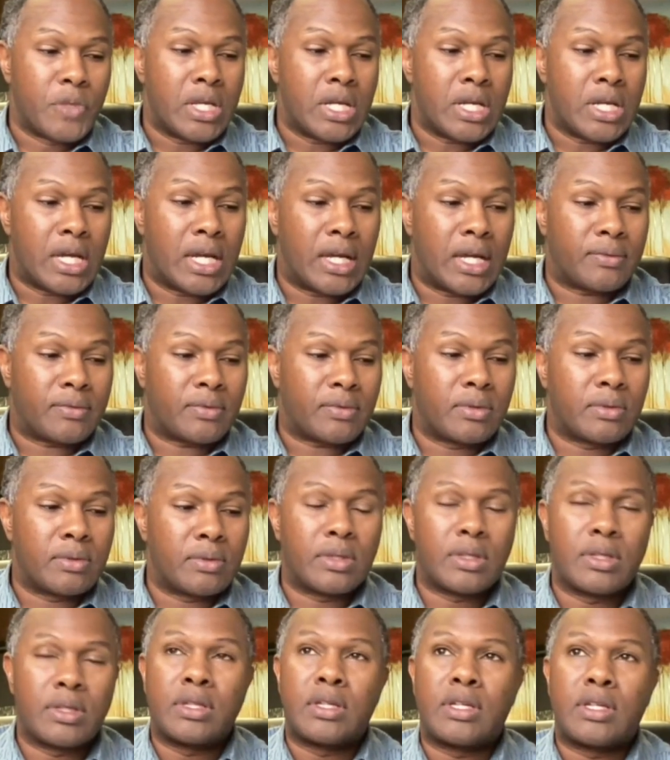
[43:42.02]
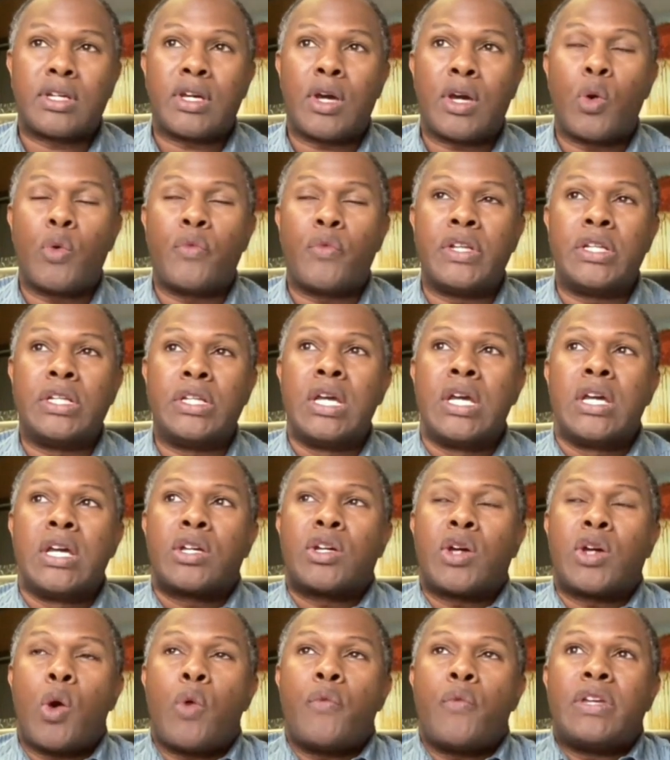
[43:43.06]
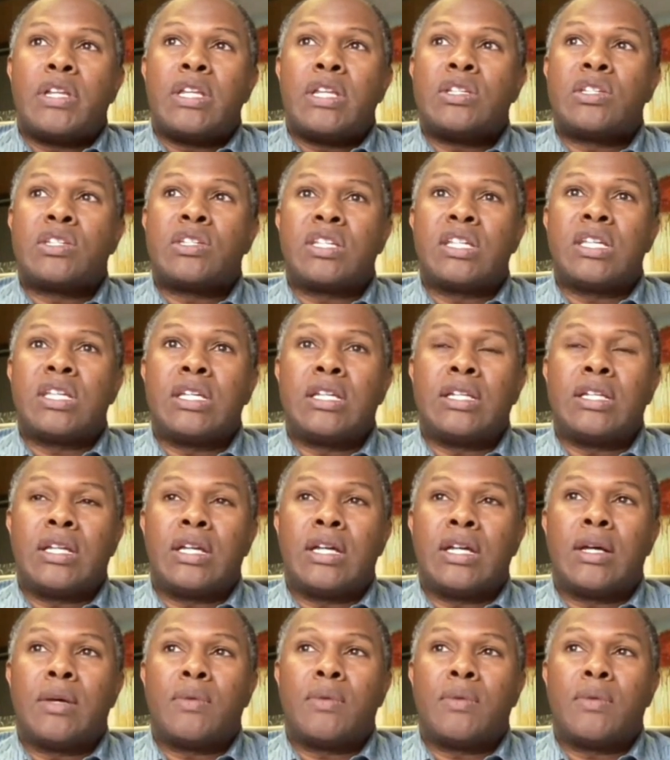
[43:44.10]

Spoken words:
COVID. COVID is seen